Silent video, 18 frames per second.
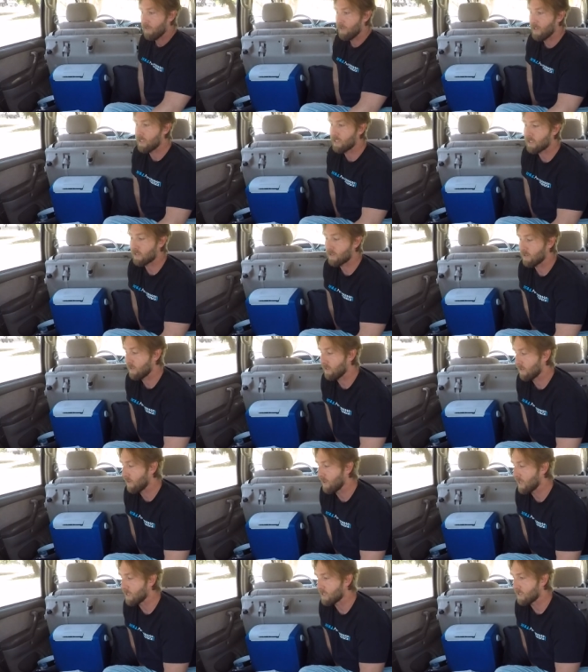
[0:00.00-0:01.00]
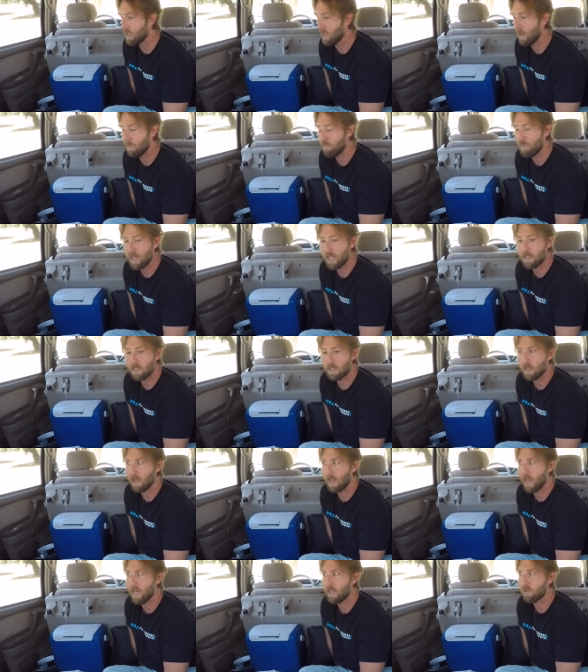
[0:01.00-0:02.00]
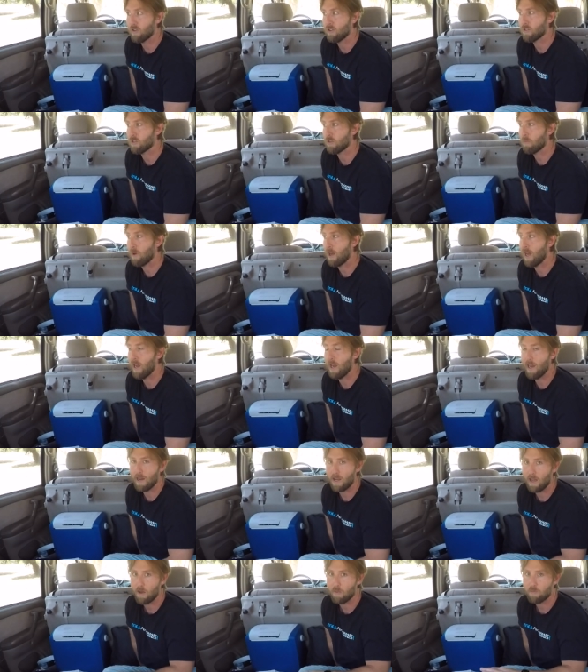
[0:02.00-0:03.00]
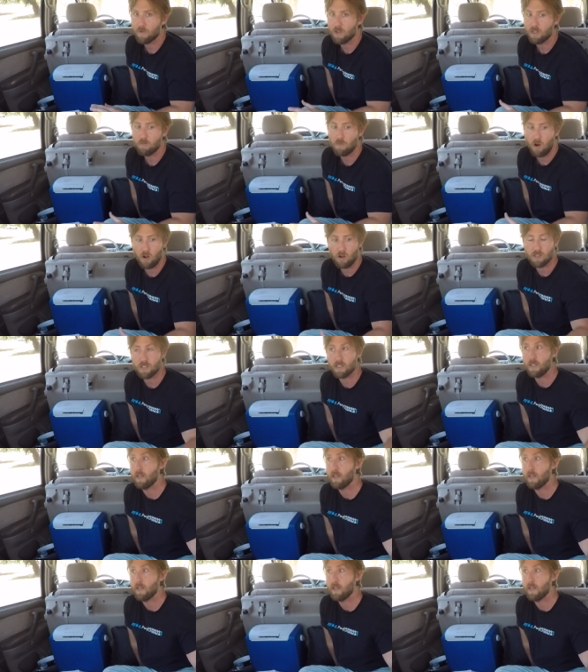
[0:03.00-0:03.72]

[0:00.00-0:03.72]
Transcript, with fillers: this this uh, beats the Land Cruiser by a good margin.